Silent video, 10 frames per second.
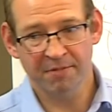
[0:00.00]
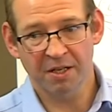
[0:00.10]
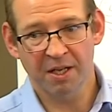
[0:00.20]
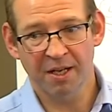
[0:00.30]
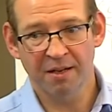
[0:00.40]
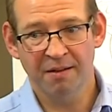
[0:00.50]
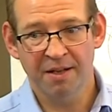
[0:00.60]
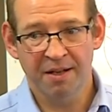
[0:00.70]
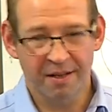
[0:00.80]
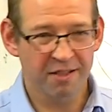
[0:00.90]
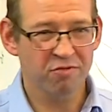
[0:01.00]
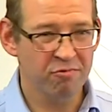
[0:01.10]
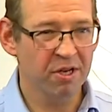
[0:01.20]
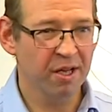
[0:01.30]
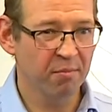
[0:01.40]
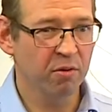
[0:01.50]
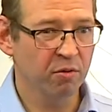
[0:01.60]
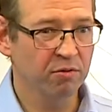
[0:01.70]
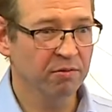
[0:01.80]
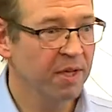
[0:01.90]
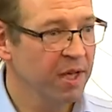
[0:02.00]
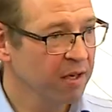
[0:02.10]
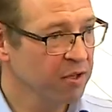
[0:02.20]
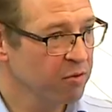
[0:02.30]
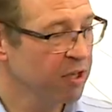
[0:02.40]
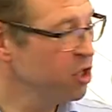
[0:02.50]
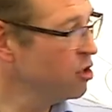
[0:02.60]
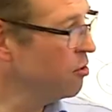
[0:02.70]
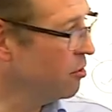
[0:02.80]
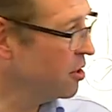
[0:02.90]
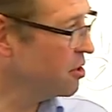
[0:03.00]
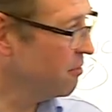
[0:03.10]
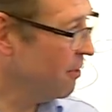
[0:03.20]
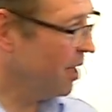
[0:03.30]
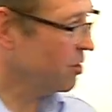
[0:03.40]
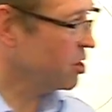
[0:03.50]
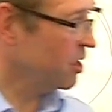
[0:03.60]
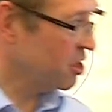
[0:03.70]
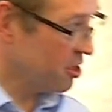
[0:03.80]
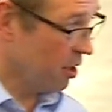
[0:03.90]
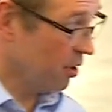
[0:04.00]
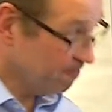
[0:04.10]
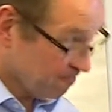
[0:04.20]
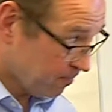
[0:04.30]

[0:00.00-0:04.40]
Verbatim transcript: Okay? And that's really important because when insurers actually start